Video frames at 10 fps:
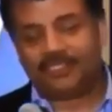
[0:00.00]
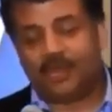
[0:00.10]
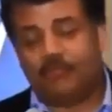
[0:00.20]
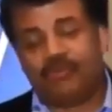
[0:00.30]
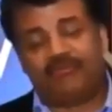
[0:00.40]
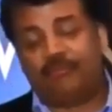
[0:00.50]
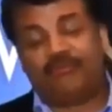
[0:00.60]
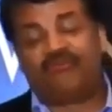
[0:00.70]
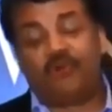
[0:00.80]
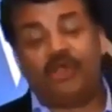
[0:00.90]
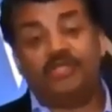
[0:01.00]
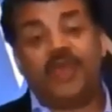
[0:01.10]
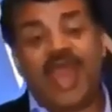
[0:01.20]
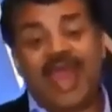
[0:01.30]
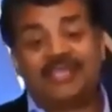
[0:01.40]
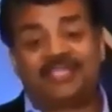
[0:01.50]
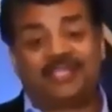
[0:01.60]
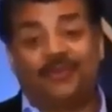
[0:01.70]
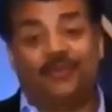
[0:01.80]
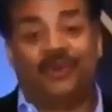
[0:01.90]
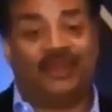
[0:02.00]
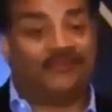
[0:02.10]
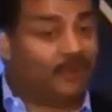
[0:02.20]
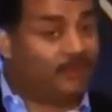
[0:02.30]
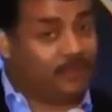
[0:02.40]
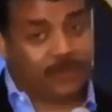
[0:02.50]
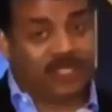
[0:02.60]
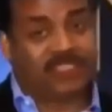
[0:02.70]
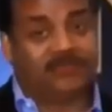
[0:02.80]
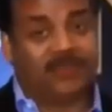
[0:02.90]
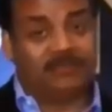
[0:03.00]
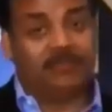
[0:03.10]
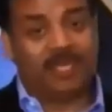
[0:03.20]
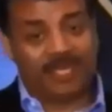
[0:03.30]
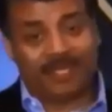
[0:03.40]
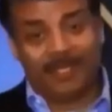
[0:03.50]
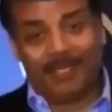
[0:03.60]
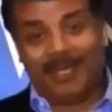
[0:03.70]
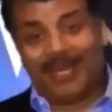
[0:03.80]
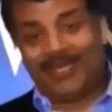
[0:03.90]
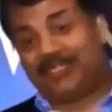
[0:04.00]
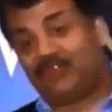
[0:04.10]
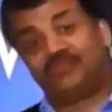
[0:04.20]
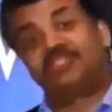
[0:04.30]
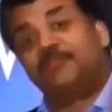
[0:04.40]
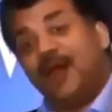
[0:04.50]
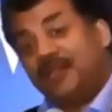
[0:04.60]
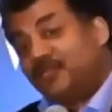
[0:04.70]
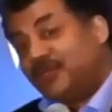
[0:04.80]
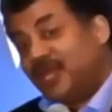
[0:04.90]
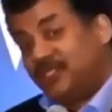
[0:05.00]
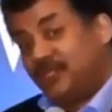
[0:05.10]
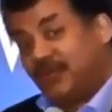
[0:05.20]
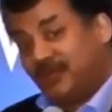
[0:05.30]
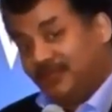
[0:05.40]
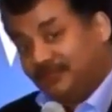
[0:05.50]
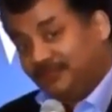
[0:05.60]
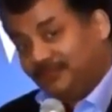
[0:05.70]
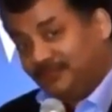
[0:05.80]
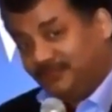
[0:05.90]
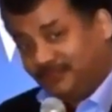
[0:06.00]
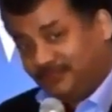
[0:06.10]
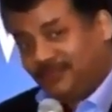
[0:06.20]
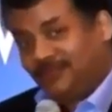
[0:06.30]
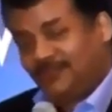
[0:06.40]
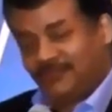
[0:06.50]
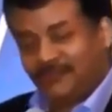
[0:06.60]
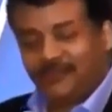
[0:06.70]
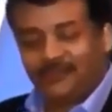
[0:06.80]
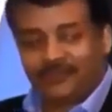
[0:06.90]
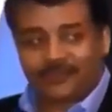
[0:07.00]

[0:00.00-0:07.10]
So b- before you ask whatever your question might be, I'd like to respond to that shirt. Mm-hmm.